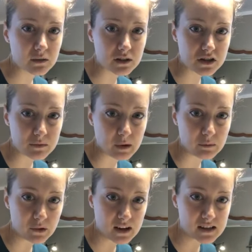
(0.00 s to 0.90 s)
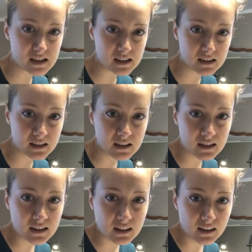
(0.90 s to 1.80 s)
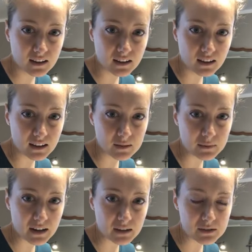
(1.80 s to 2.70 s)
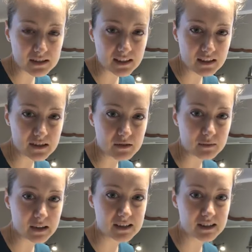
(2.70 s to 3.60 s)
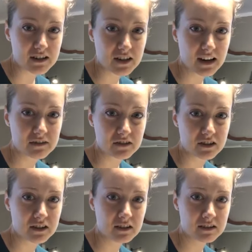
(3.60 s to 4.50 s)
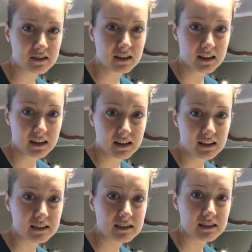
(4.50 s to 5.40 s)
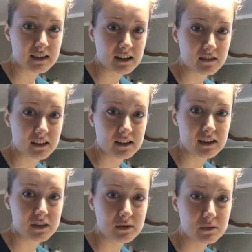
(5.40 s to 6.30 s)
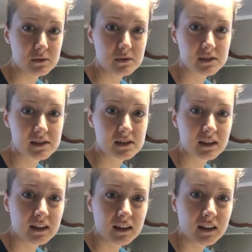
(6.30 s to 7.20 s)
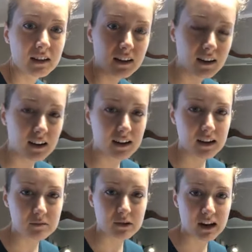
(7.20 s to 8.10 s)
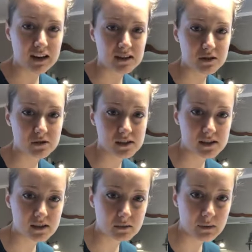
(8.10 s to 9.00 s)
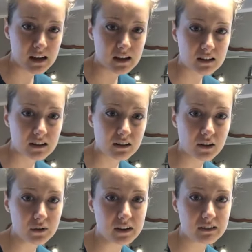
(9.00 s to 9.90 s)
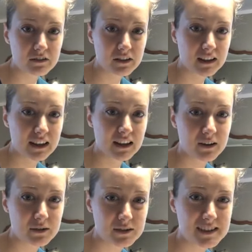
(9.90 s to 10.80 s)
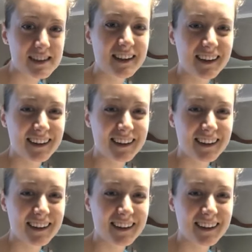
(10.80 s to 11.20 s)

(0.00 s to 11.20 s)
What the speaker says: Question about pricing. I will send you a message after. David Hughes. Amber asked, do we still make clothing for the kiddos?